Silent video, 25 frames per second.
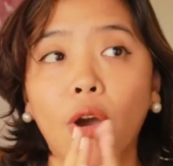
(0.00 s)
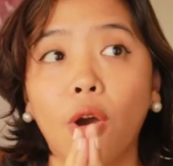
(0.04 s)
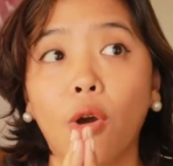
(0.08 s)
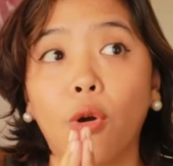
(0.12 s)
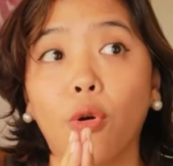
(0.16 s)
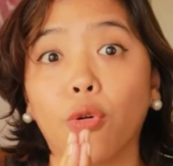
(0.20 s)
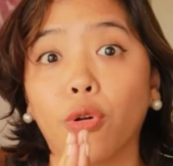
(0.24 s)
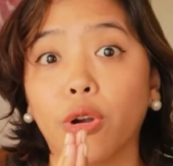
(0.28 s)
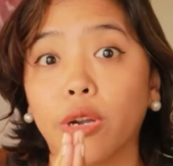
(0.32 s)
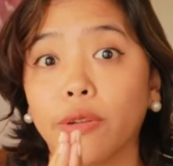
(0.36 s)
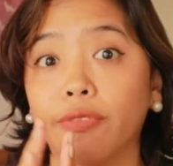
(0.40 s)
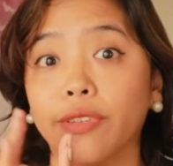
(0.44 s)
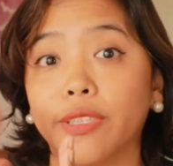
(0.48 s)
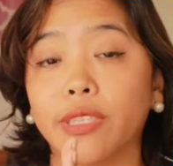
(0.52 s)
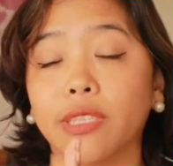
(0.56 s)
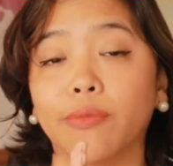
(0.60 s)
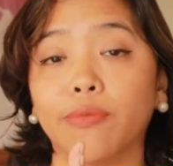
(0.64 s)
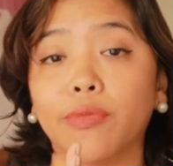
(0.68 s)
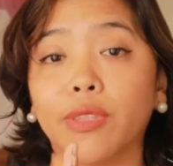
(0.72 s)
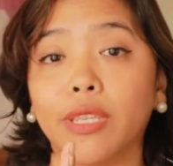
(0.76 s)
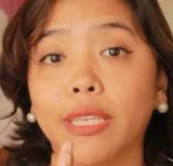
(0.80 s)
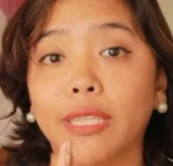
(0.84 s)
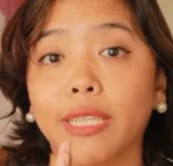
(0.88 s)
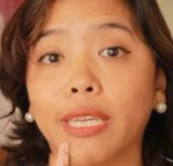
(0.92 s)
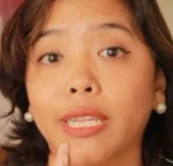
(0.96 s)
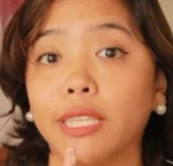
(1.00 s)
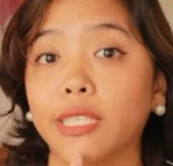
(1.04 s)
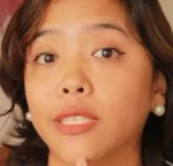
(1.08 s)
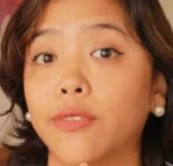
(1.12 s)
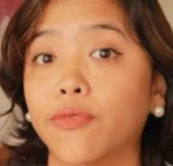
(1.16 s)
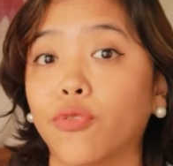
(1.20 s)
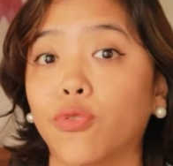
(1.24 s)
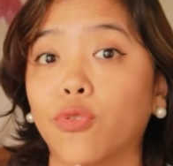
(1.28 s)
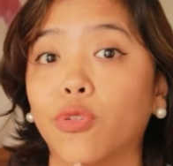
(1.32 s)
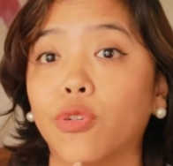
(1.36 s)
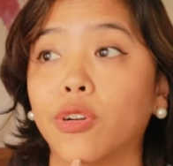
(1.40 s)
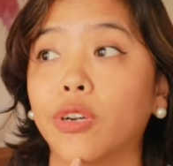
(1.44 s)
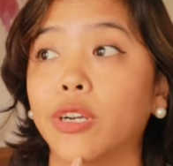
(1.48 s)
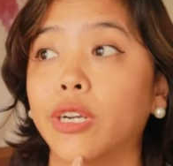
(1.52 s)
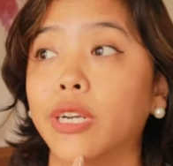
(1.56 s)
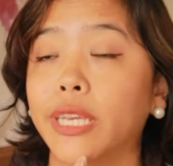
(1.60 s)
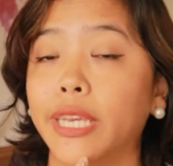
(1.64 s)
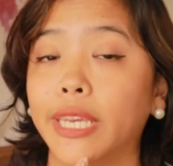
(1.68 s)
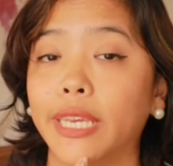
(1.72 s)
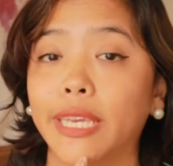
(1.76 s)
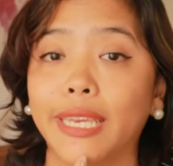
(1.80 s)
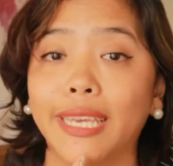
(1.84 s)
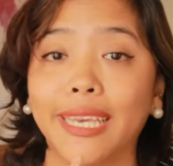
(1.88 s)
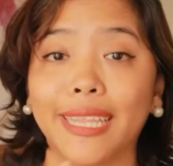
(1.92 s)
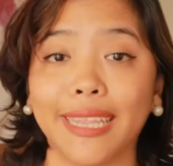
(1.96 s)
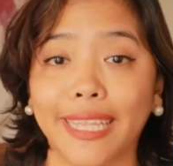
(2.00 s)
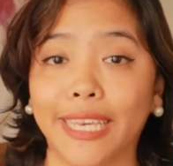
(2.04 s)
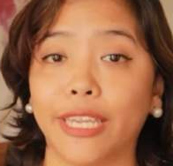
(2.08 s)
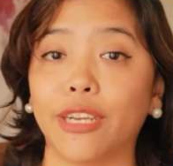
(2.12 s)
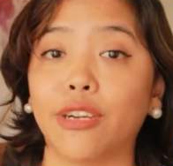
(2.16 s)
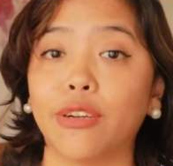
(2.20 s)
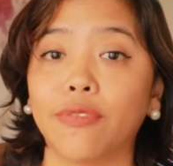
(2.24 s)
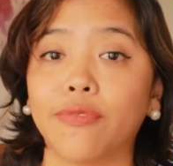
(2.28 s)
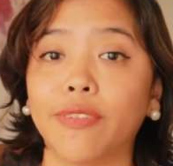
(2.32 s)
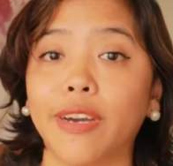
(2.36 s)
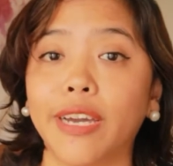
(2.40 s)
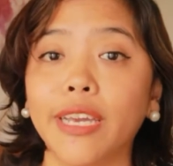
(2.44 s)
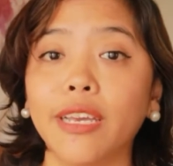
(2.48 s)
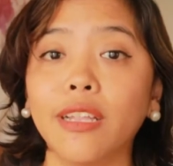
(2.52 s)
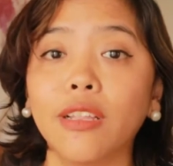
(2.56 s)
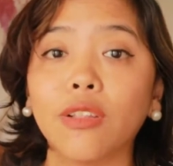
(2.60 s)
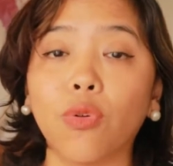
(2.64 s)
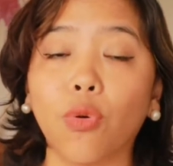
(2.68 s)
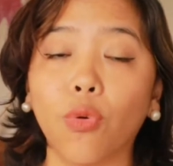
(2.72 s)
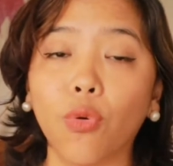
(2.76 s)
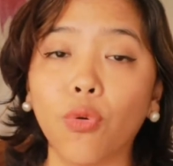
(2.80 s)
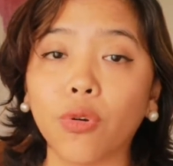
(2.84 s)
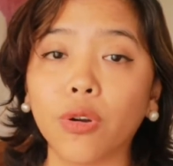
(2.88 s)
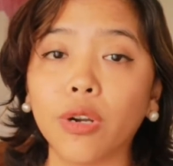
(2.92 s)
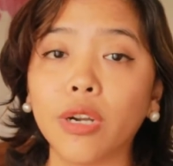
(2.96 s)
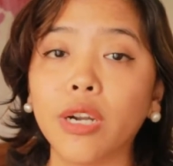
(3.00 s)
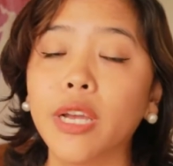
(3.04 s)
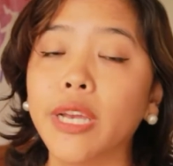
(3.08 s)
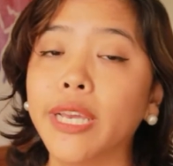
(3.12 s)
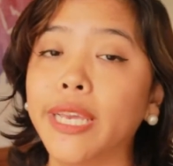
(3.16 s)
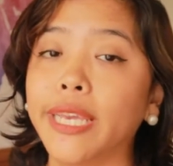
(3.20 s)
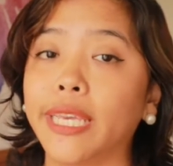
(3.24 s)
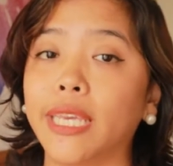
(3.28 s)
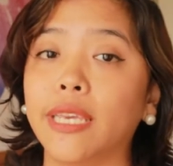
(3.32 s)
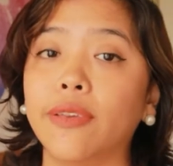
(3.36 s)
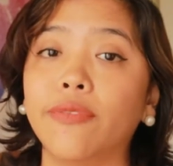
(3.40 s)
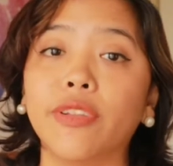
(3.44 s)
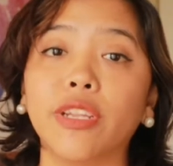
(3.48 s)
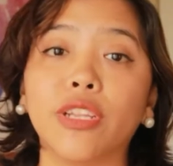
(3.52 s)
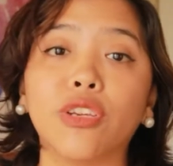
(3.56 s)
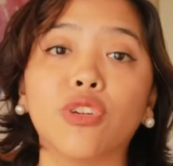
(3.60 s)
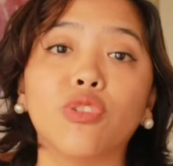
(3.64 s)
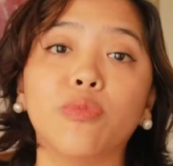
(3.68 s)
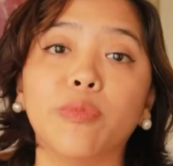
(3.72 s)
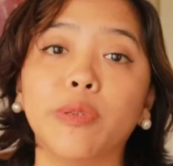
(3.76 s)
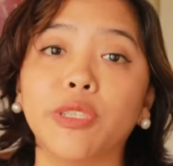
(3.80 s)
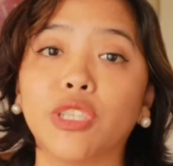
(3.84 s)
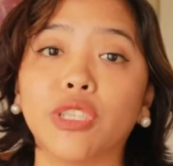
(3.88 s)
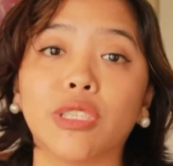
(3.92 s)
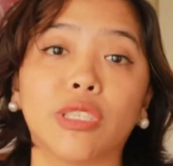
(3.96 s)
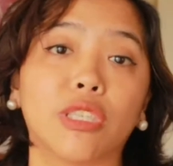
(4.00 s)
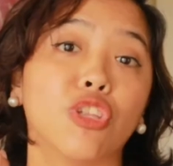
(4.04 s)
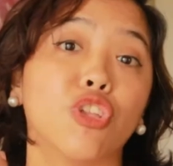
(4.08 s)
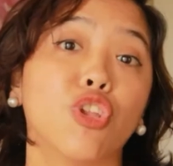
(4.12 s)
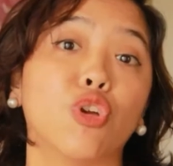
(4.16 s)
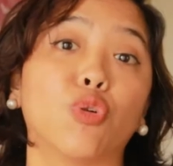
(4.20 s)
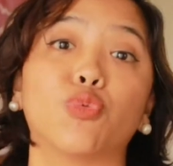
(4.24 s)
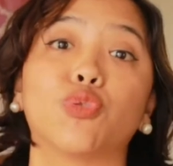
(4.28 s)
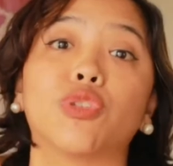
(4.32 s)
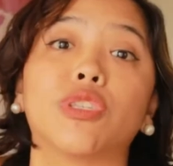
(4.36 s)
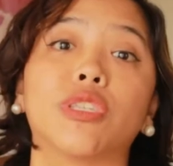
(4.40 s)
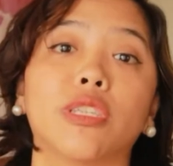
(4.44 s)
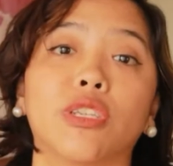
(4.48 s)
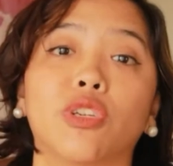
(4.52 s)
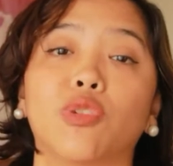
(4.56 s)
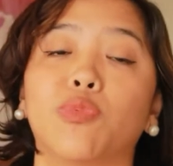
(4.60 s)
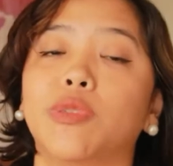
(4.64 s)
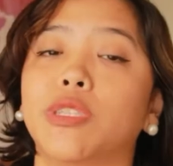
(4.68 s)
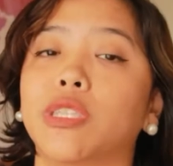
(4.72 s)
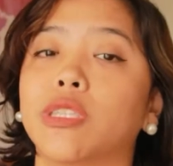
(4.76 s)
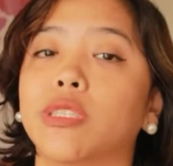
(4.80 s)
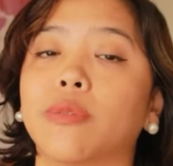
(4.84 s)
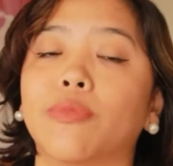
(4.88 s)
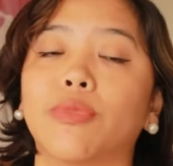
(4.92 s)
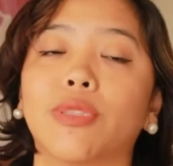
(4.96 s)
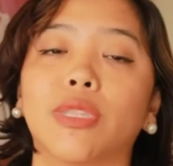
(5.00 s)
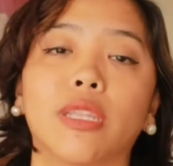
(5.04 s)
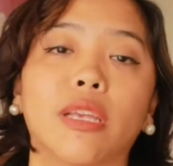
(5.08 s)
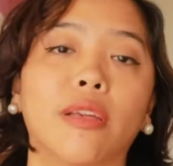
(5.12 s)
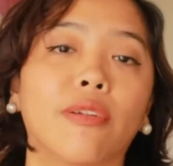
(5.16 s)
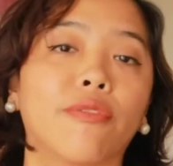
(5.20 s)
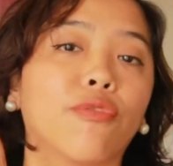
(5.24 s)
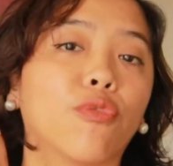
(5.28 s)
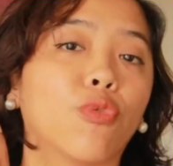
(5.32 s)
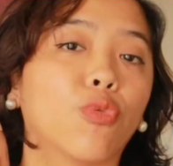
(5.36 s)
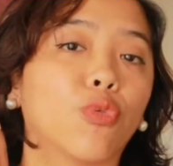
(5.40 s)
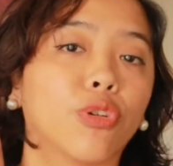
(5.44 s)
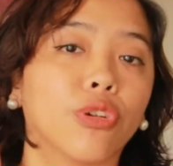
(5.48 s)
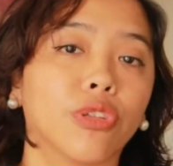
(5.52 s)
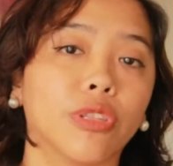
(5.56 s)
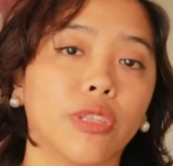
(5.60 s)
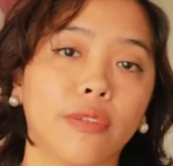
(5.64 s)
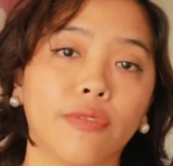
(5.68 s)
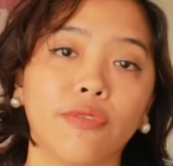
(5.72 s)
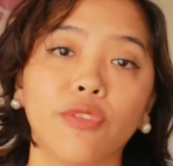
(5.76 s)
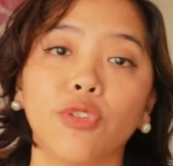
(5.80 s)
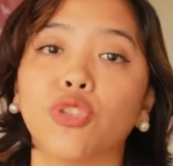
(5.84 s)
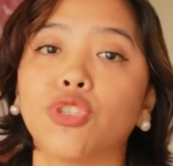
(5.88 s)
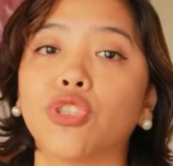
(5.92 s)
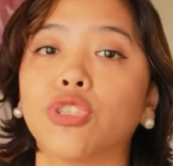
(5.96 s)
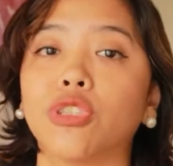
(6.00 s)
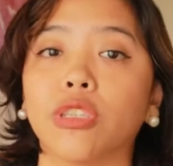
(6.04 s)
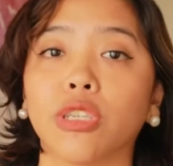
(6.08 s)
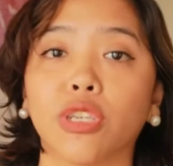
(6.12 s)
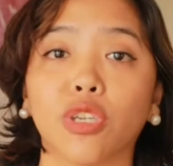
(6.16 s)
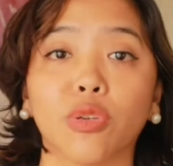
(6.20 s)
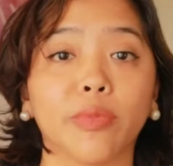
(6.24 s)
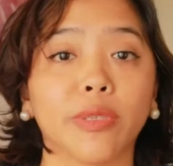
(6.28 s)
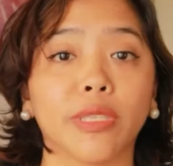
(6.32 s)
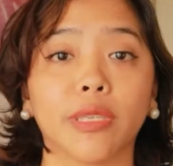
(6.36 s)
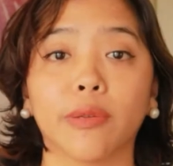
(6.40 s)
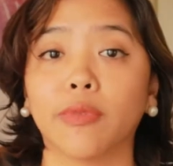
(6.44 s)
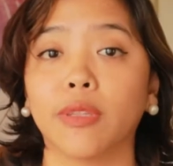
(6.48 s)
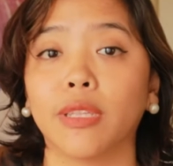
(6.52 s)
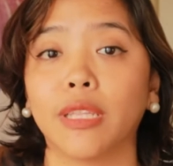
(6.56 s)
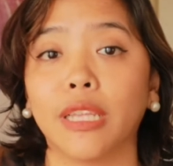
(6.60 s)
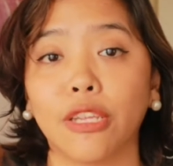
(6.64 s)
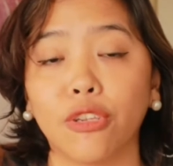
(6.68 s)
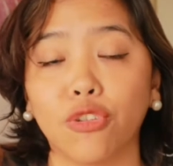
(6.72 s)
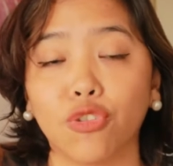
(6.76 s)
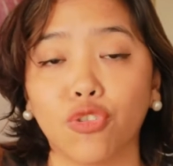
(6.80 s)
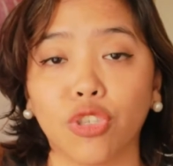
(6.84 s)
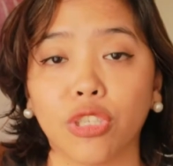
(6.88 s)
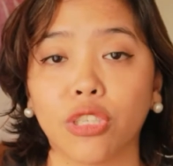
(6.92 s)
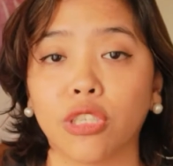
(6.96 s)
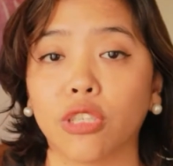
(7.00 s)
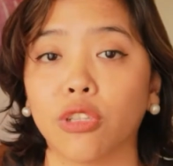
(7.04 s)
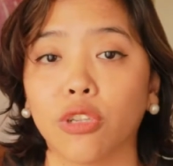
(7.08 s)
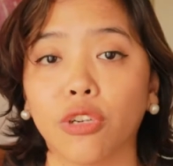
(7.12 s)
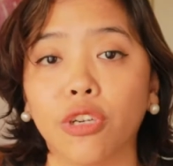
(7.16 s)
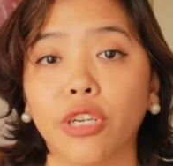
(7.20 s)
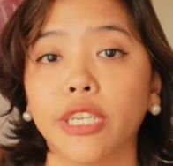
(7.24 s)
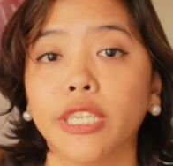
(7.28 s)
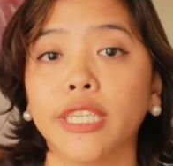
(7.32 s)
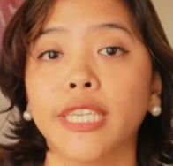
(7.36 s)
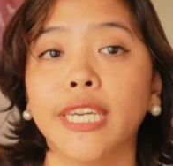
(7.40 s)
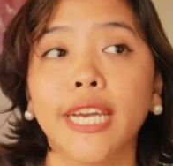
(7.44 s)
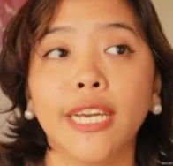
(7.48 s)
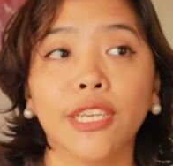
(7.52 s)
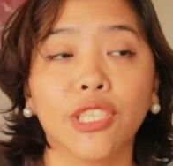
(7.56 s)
Or if it's something that is for a later file, or even it could be just notes. It could be just something for the future. It could be something that you just learned.